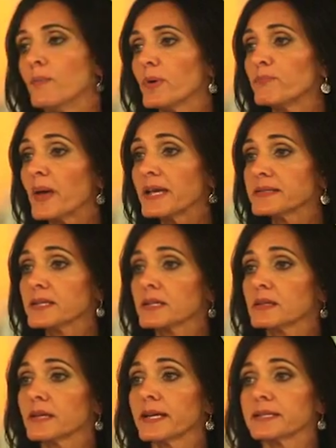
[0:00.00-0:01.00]
but
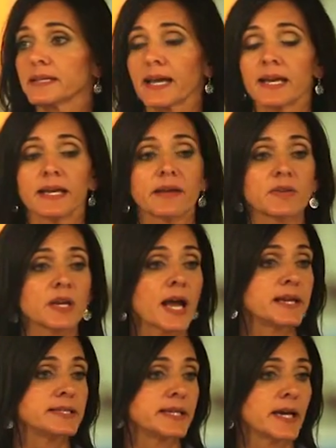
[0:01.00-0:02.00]
basically to kind of give you an
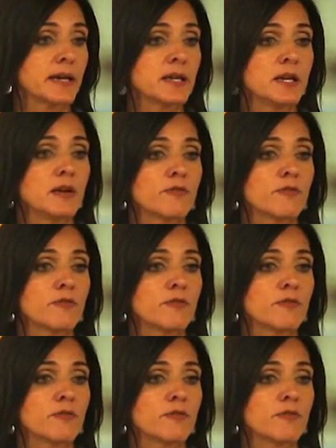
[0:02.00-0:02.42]
idea,